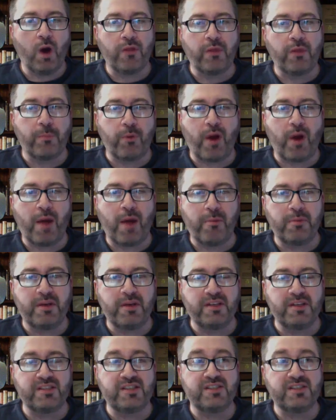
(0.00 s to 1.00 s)
the problem
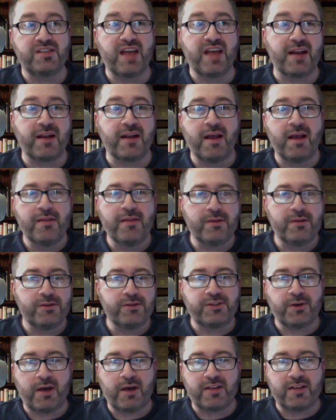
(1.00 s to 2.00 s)
is that there
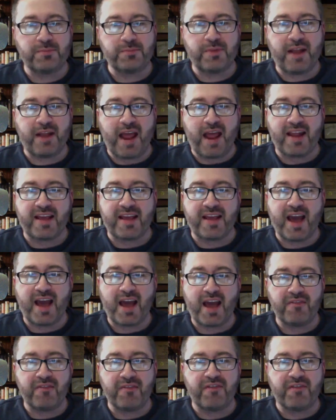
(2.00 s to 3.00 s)
still hasn't been any
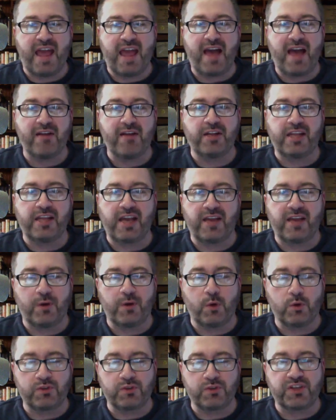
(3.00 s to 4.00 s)
kind of finality on
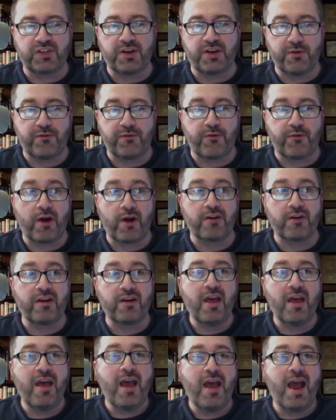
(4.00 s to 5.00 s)
the whole Skinner front.
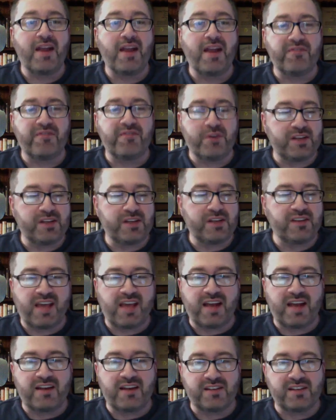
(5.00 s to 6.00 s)
And if you get to
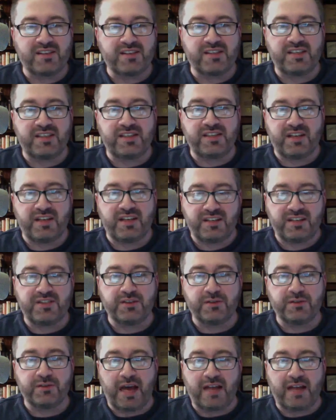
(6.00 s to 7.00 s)
the end of the season and he's
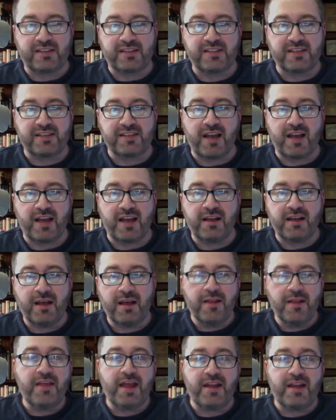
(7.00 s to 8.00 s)
still not signed,
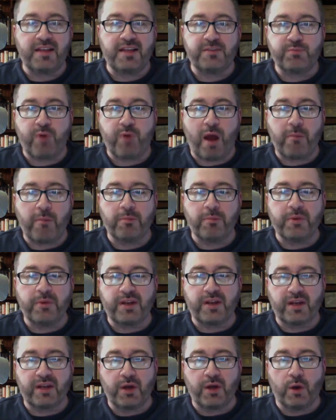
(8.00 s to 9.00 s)
then he's probably
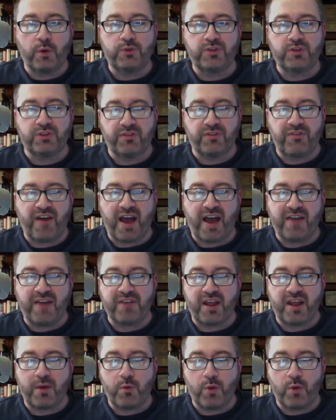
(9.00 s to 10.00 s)
going to go to the
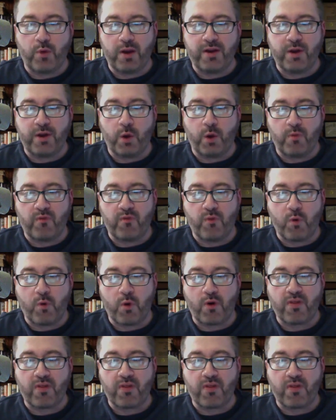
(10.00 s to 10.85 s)
5-day window before